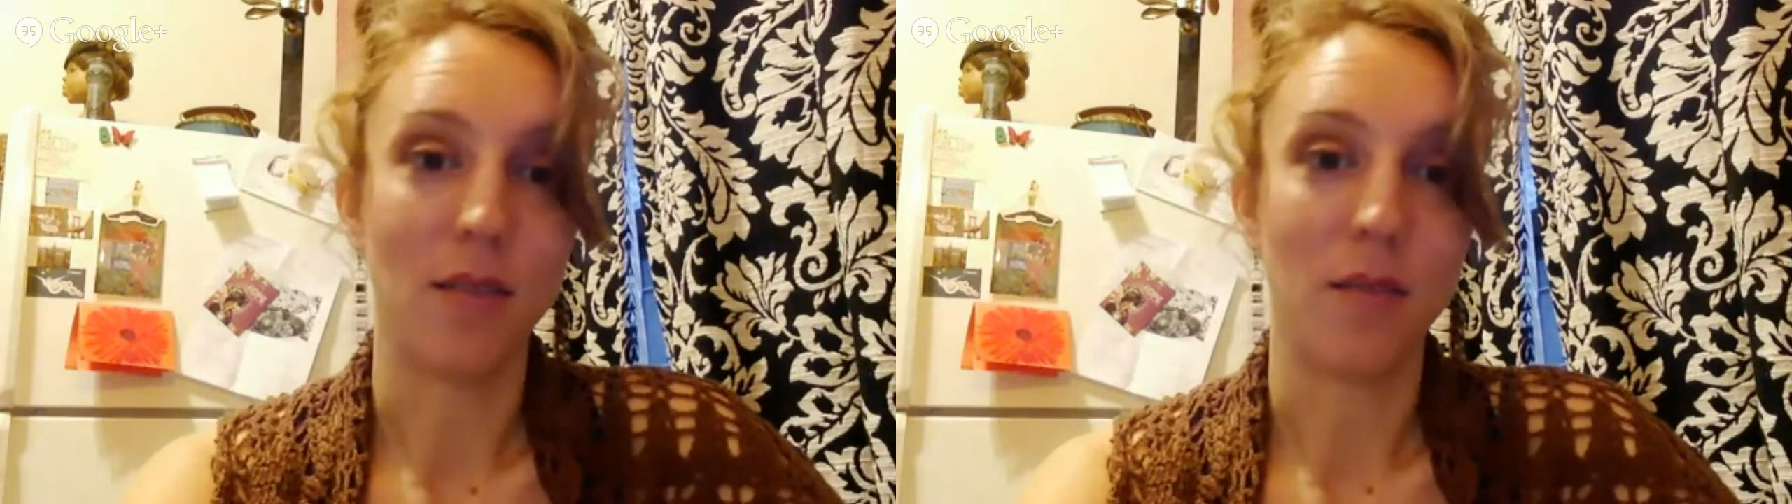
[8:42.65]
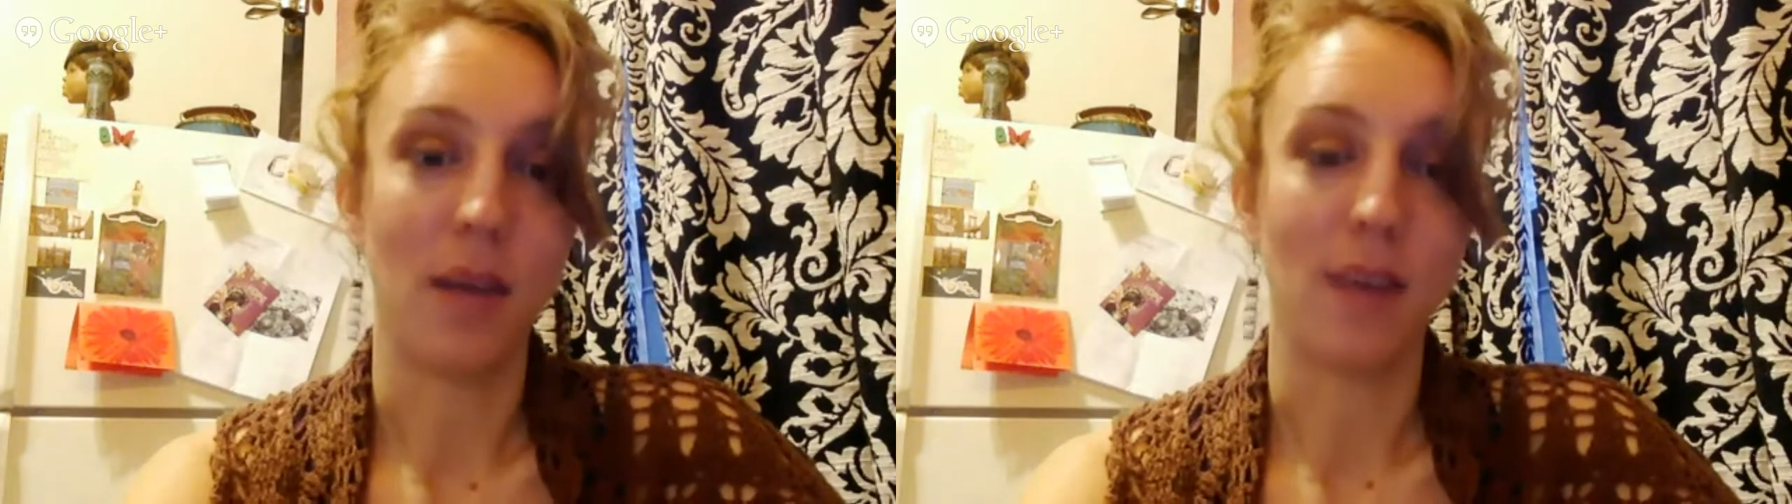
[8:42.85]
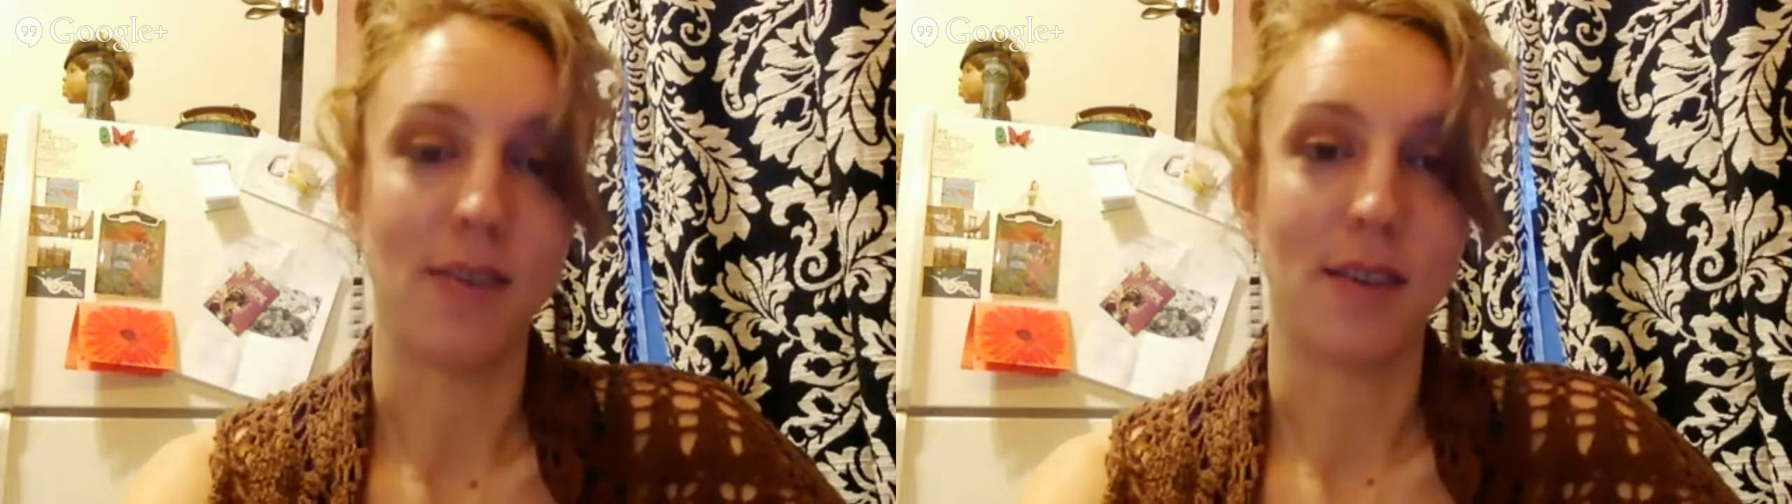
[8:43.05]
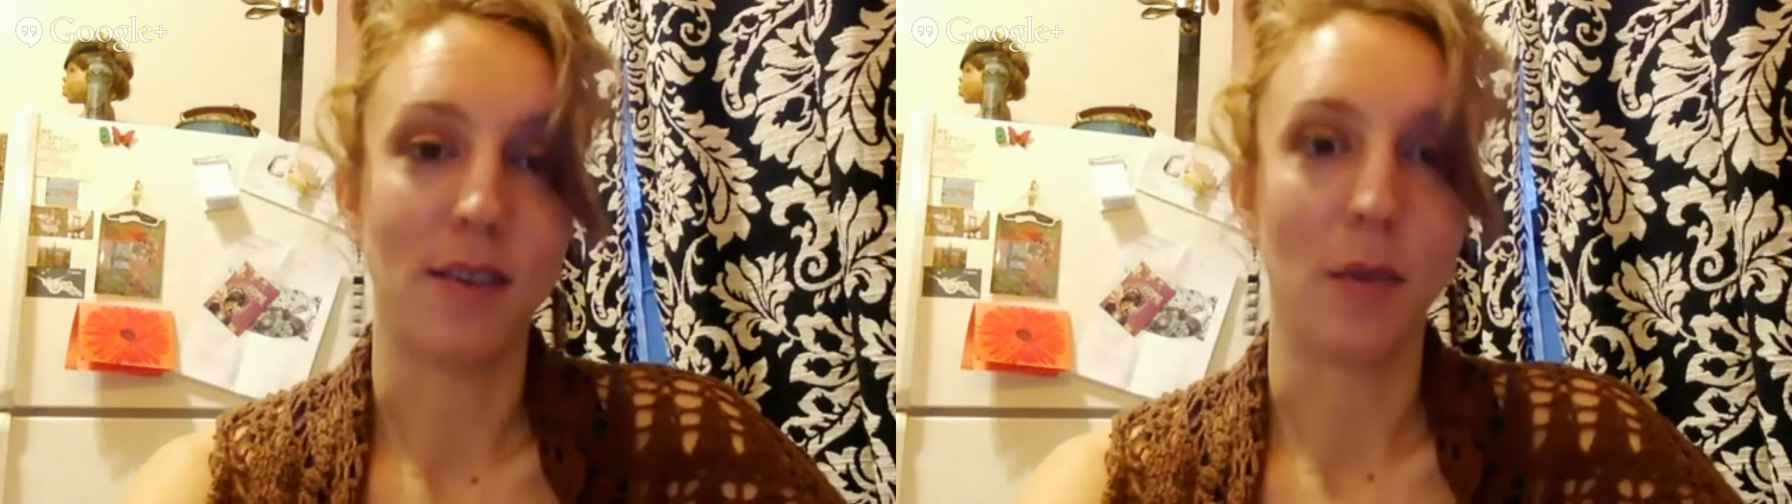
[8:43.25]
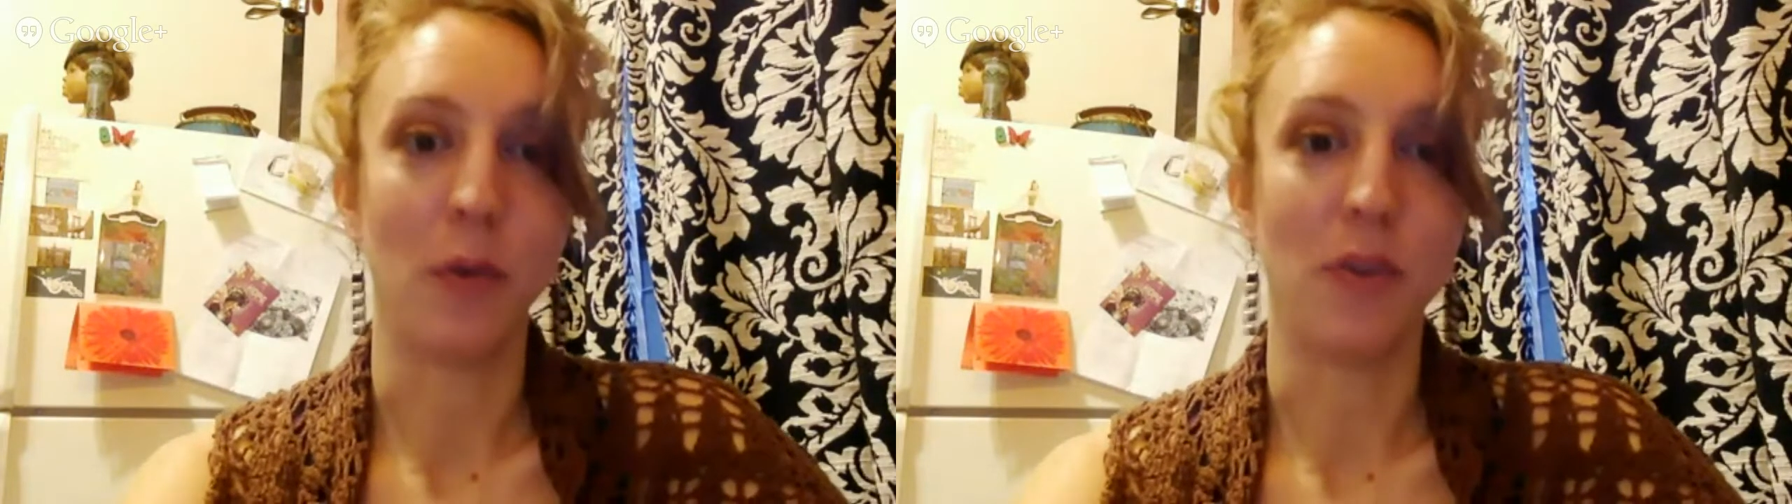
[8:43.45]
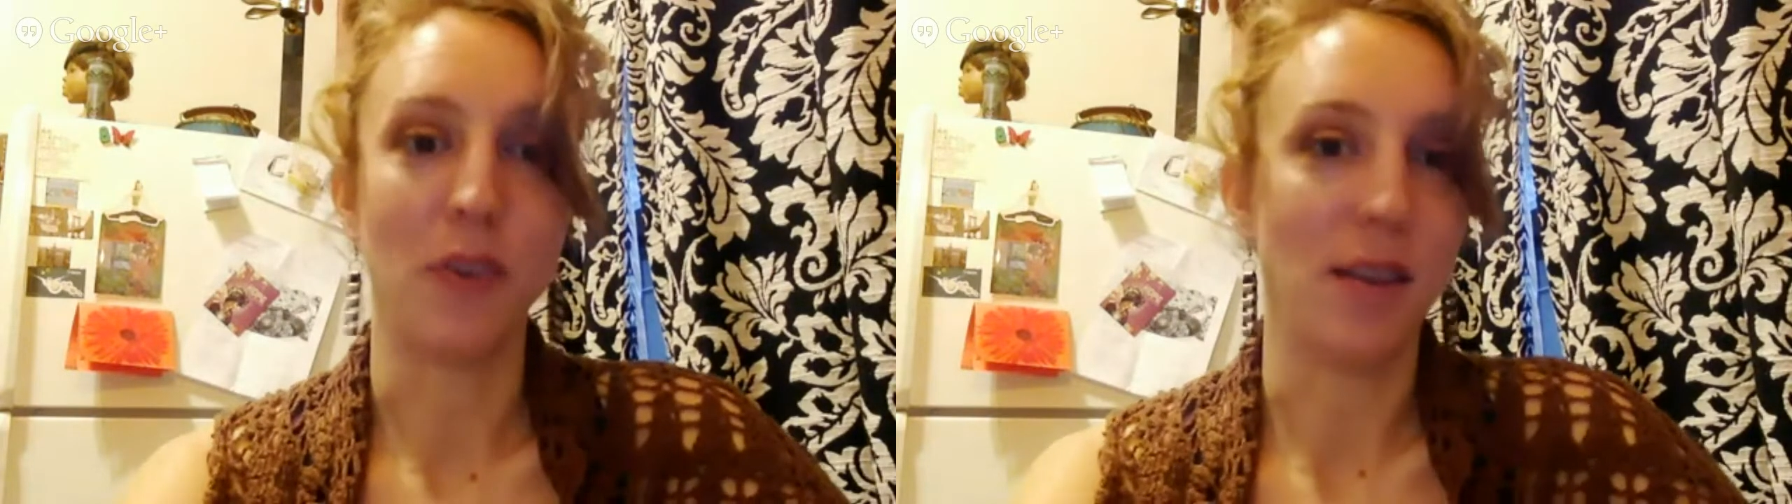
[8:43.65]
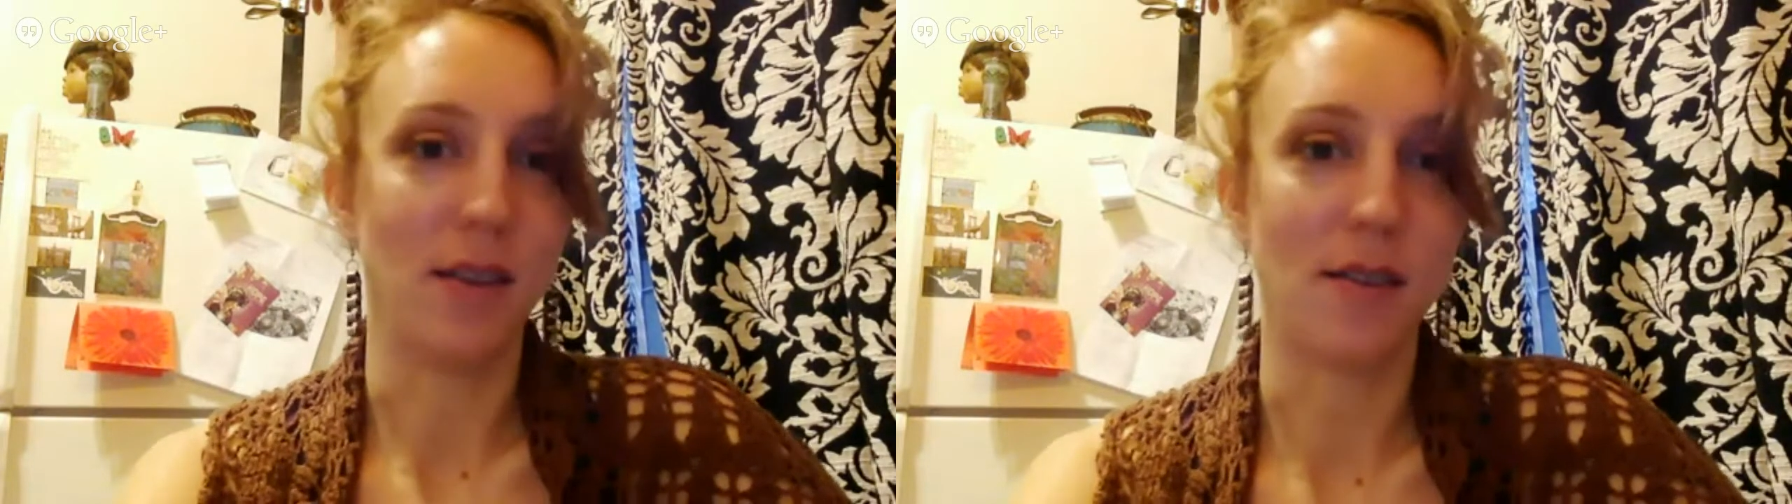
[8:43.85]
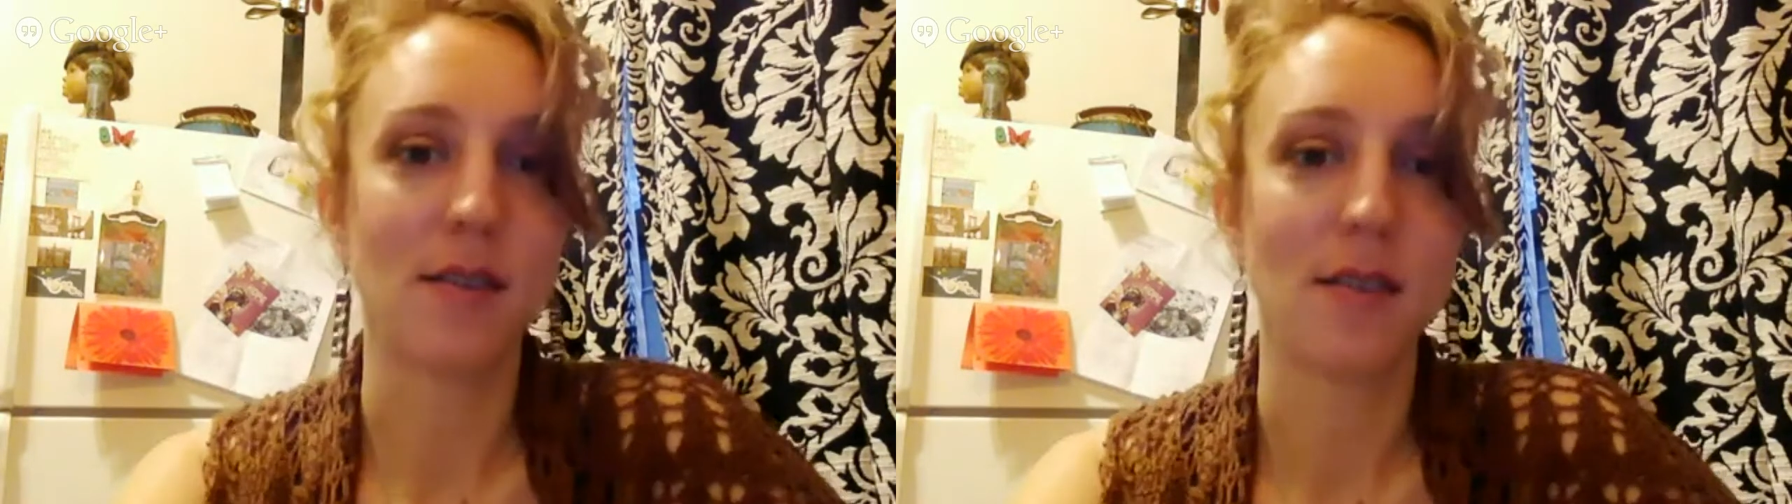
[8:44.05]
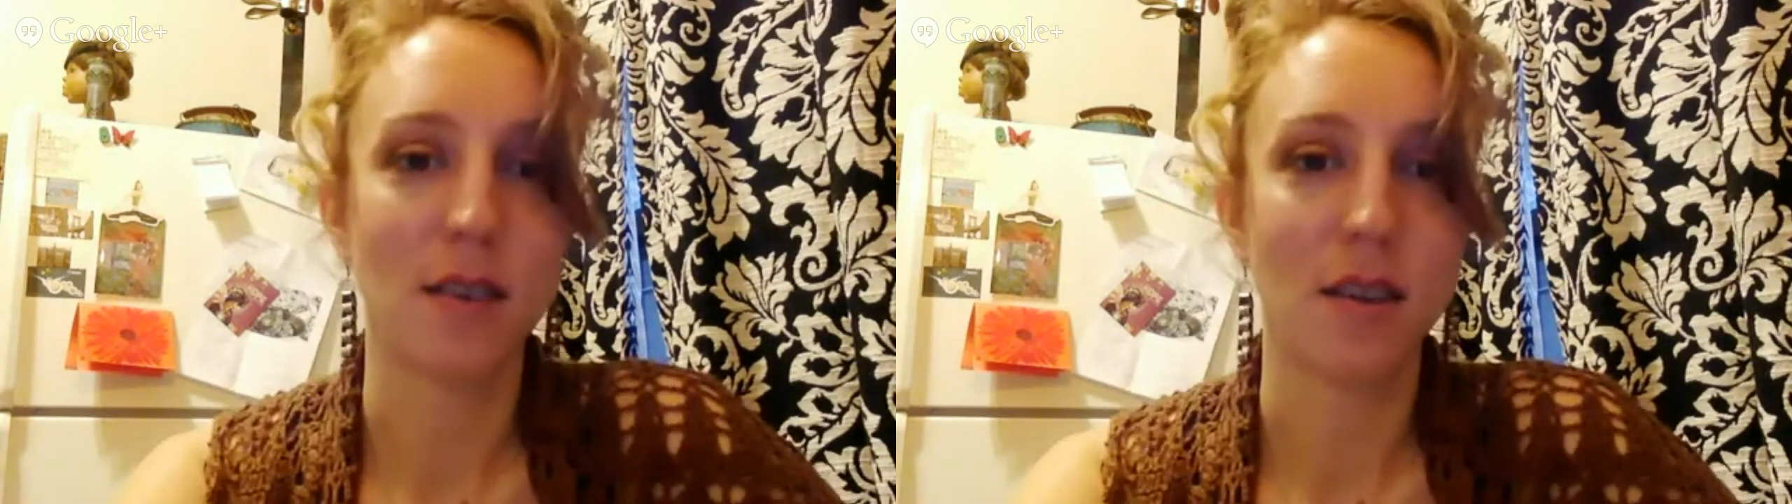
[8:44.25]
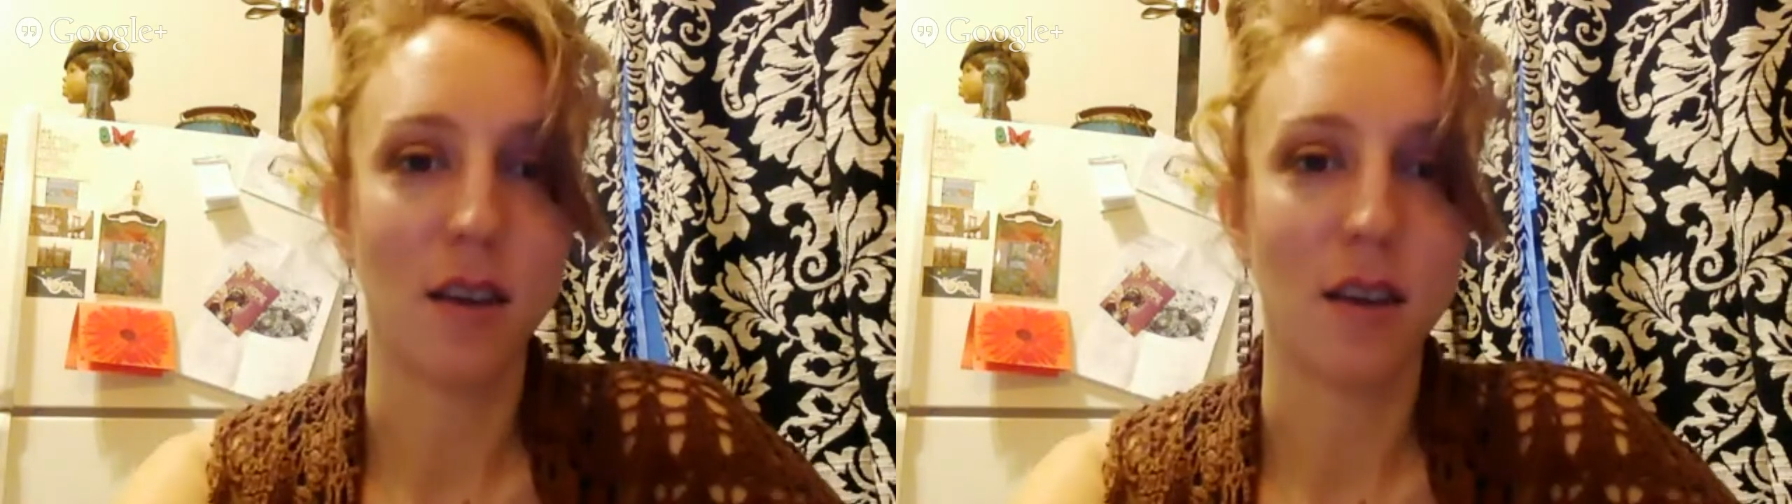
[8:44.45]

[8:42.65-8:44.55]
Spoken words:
makes the most sense.